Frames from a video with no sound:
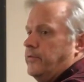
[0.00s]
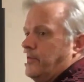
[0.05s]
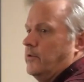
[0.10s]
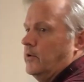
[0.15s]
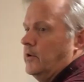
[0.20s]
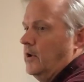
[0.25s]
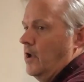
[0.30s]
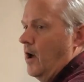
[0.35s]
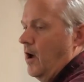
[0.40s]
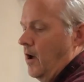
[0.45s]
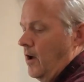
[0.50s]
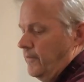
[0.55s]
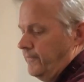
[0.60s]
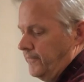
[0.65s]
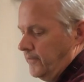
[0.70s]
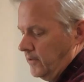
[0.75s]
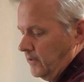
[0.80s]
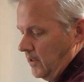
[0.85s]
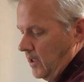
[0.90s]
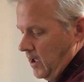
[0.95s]
through an
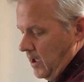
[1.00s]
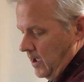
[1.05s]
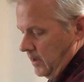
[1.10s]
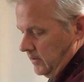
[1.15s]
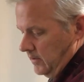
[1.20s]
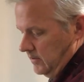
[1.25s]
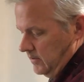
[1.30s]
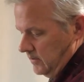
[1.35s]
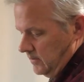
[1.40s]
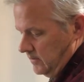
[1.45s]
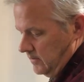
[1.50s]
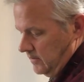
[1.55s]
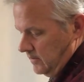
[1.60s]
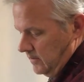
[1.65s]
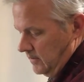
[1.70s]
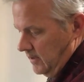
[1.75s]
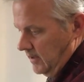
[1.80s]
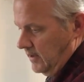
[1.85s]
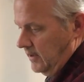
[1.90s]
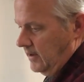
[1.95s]
awful lot.
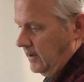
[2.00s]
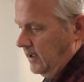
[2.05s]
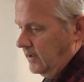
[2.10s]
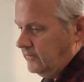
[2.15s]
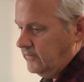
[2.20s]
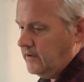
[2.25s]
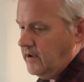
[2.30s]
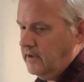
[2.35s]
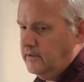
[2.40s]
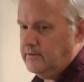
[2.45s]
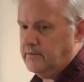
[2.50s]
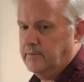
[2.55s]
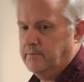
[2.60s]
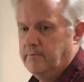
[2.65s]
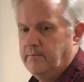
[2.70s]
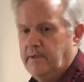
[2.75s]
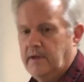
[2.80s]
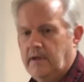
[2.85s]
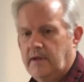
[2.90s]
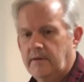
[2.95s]
It has cut some
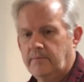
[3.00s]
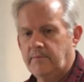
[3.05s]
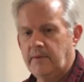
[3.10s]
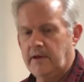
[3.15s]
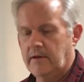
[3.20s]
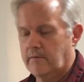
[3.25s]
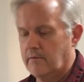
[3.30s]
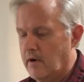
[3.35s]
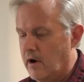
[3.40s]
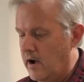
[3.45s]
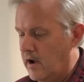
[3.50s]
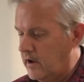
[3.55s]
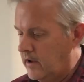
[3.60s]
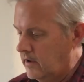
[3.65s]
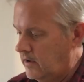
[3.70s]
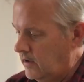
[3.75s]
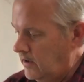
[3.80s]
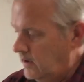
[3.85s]
big rock,